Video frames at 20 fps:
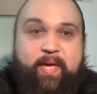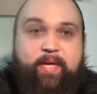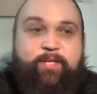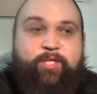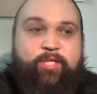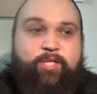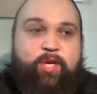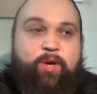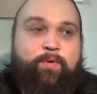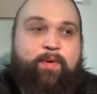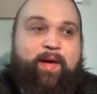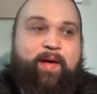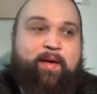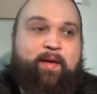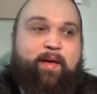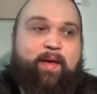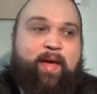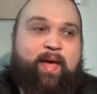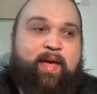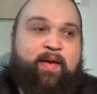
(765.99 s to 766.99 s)
The biggest
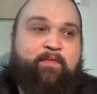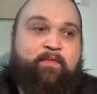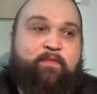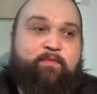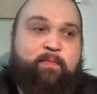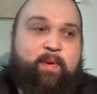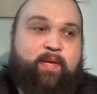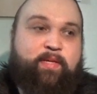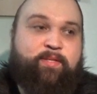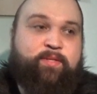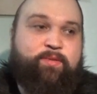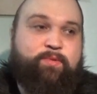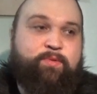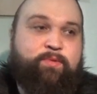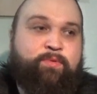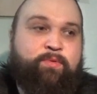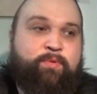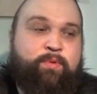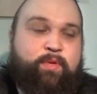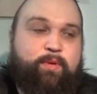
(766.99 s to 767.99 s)
show I I ever
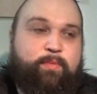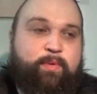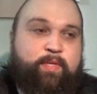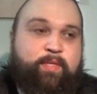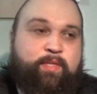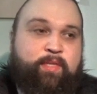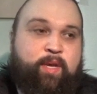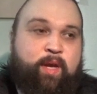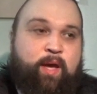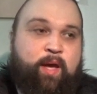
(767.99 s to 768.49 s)
been to